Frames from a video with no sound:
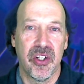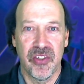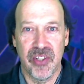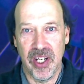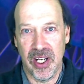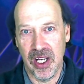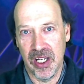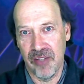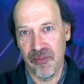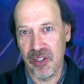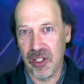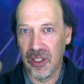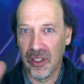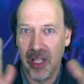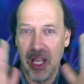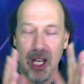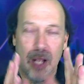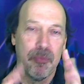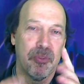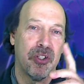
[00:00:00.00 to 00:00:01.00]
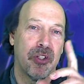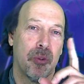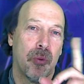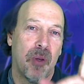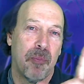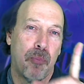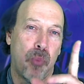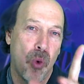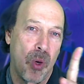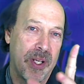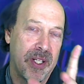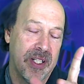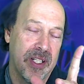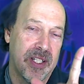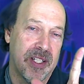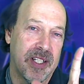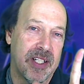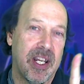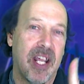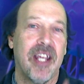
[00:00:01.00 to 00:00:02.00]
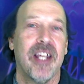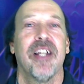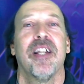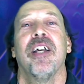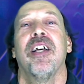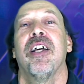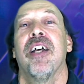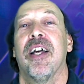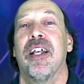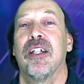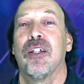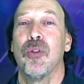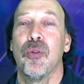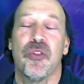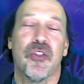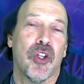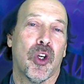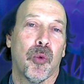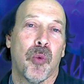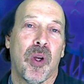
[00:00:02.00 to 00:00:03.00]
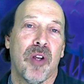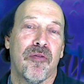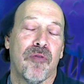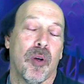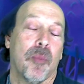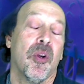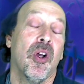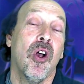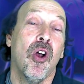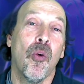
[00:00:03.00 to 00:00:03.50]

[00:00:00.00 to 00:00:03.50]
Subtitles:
they kind of collapse to a pointed state and lose their waveform.